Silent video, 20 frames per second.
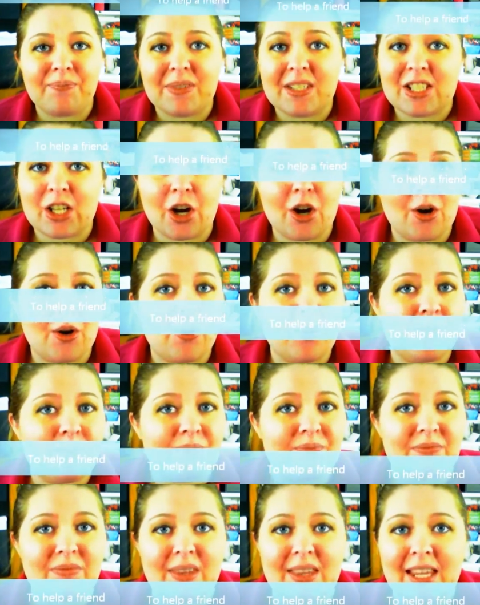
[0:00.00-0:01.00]
So
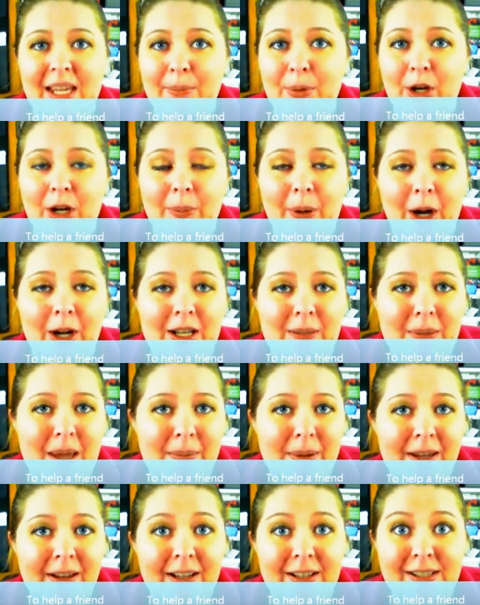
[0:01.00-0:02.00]
they book a party
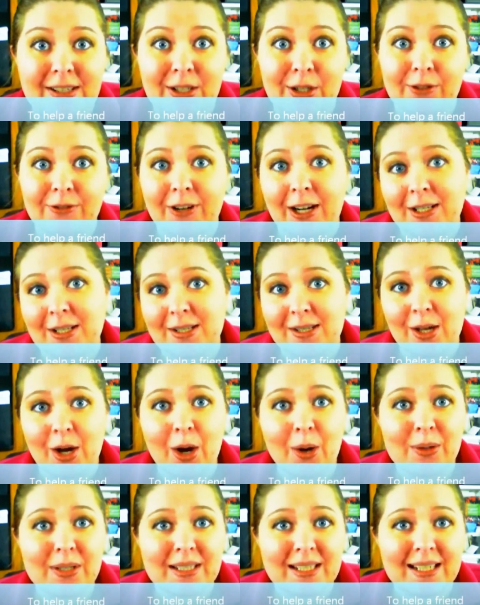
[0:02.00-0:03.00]
maybe because their friend is the
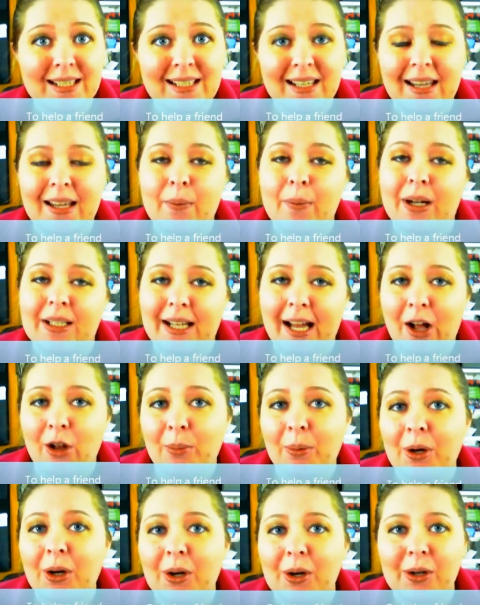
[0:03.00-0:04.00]
hostess and they want to
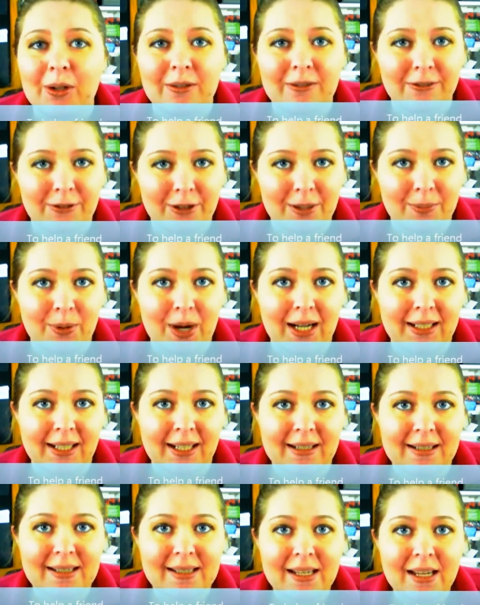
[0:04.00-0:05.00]
help her earn free
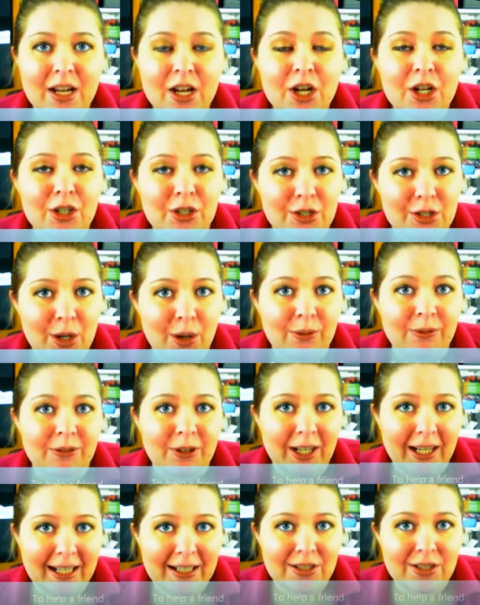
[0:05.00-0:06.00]
products. Don't
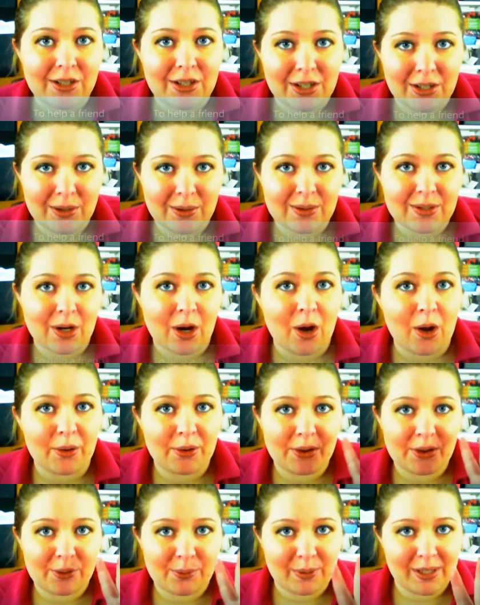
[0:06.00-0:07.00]
forget to use all
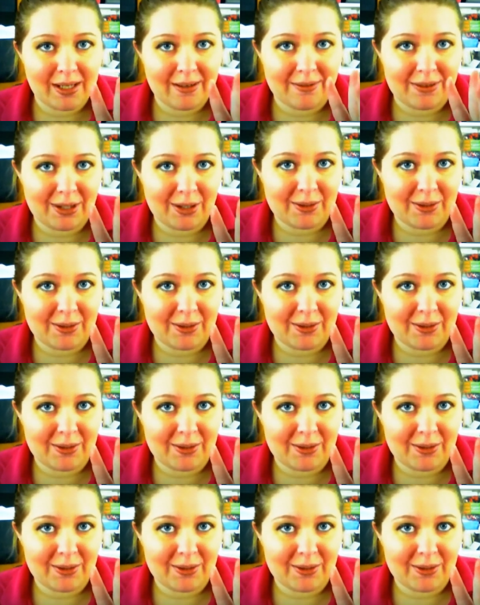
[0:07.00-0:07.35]
three of